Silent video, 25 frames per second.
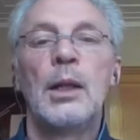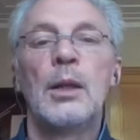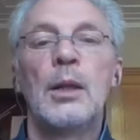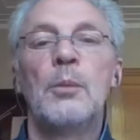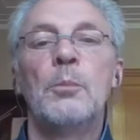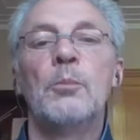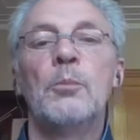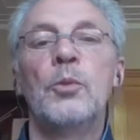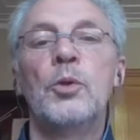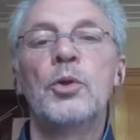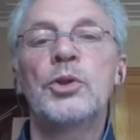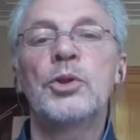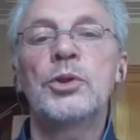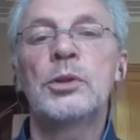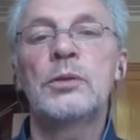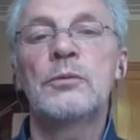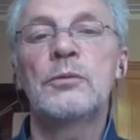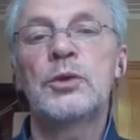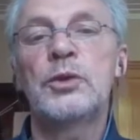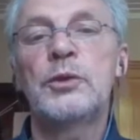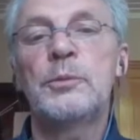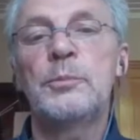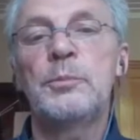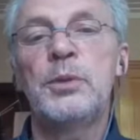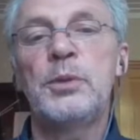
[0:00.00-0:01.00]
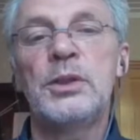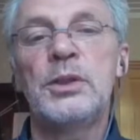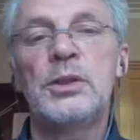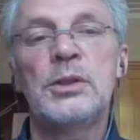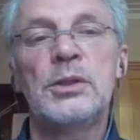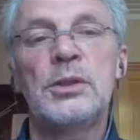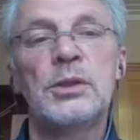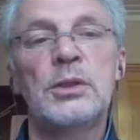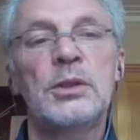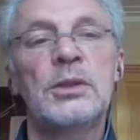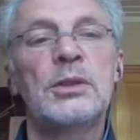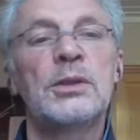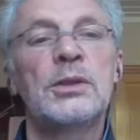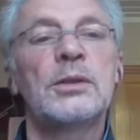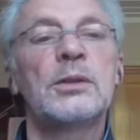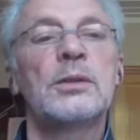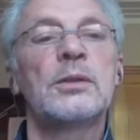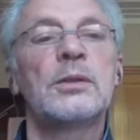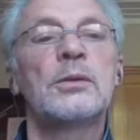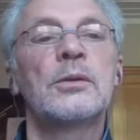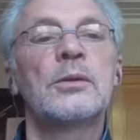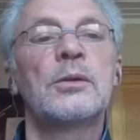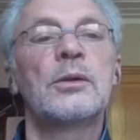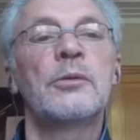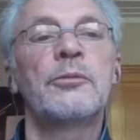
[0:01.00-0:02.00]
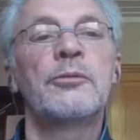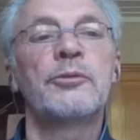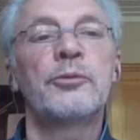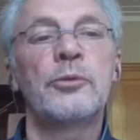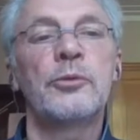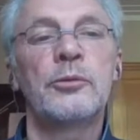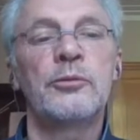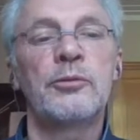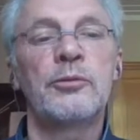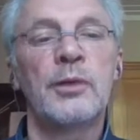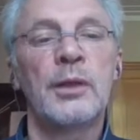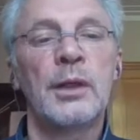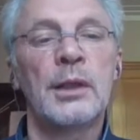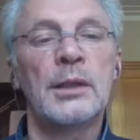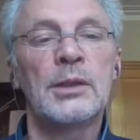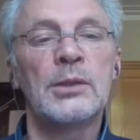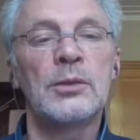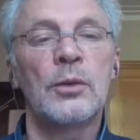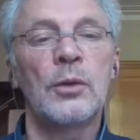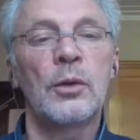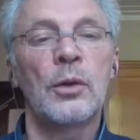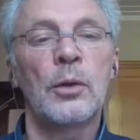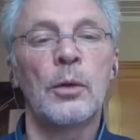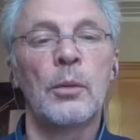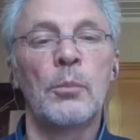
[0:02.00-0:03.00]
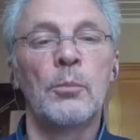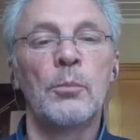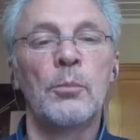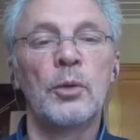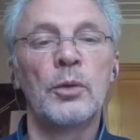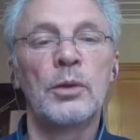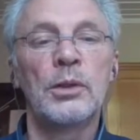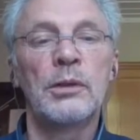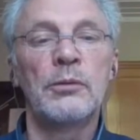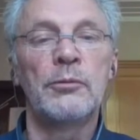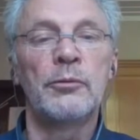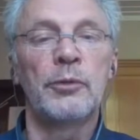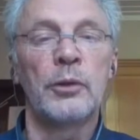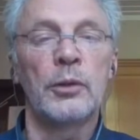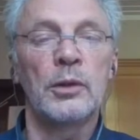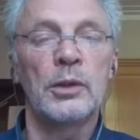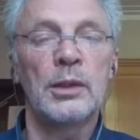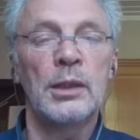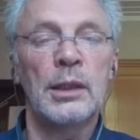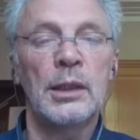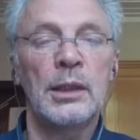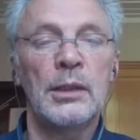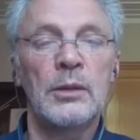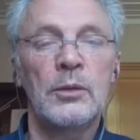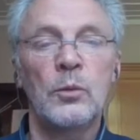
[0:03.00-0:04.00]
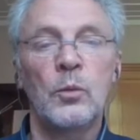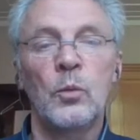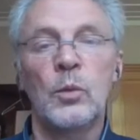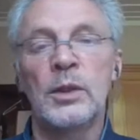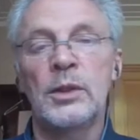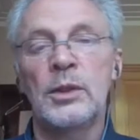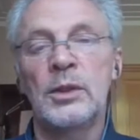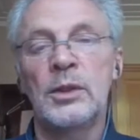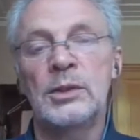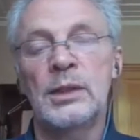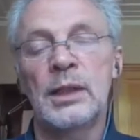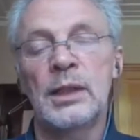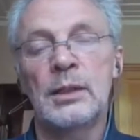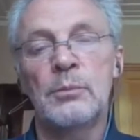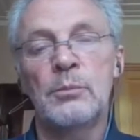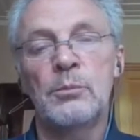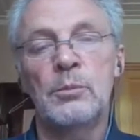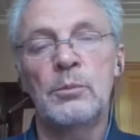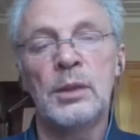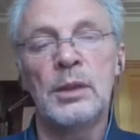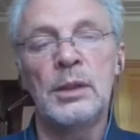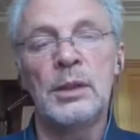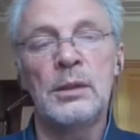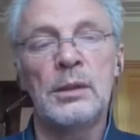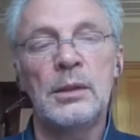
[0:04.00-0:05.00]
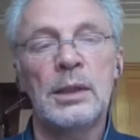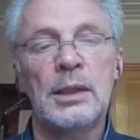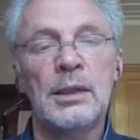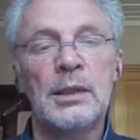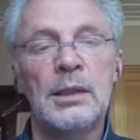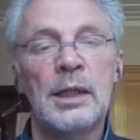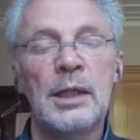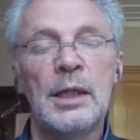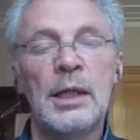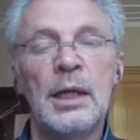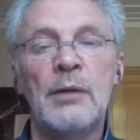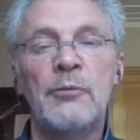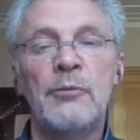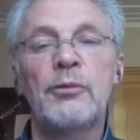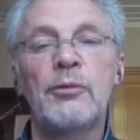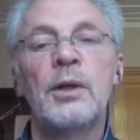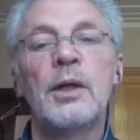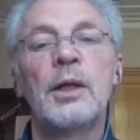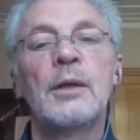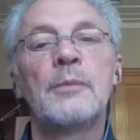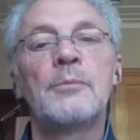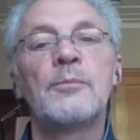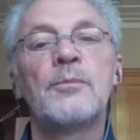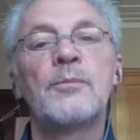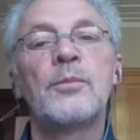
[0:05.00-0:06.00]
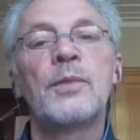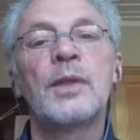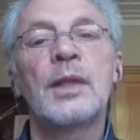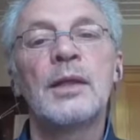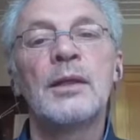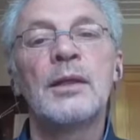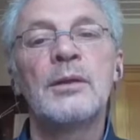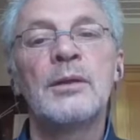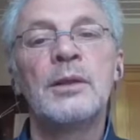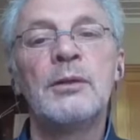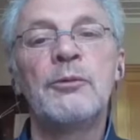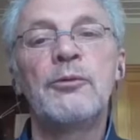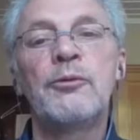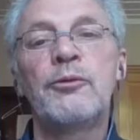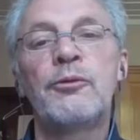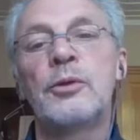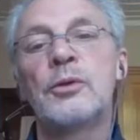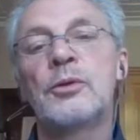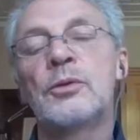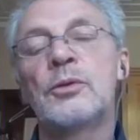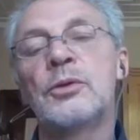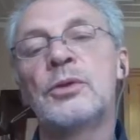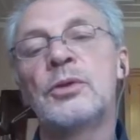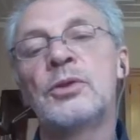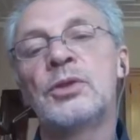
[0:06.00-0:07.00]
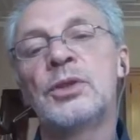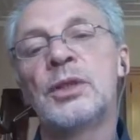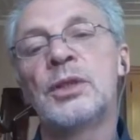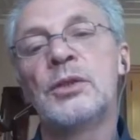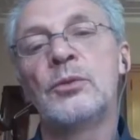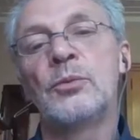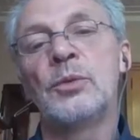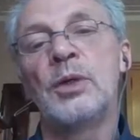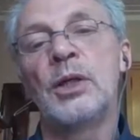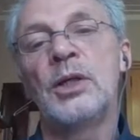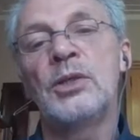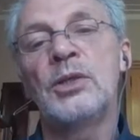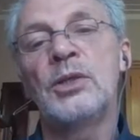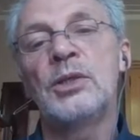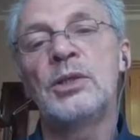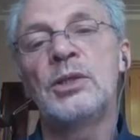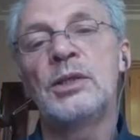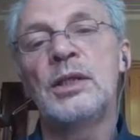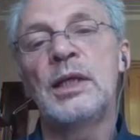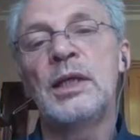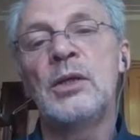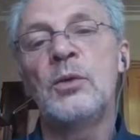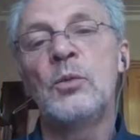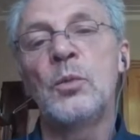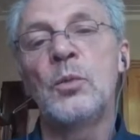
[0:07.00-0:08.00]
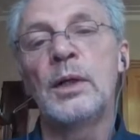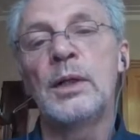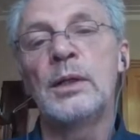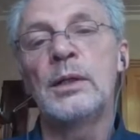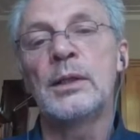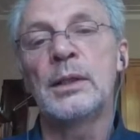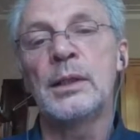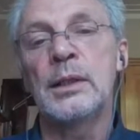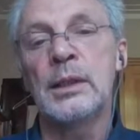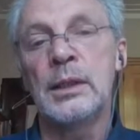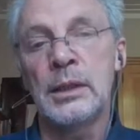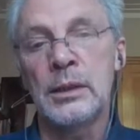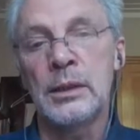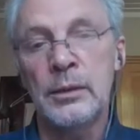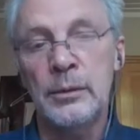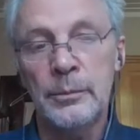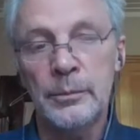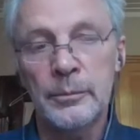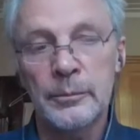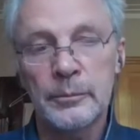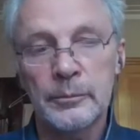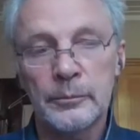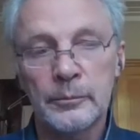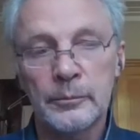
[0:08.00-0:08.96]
Most of the species of fruit flies are multivoltine. What does that mean? That they have different generations in 1 year.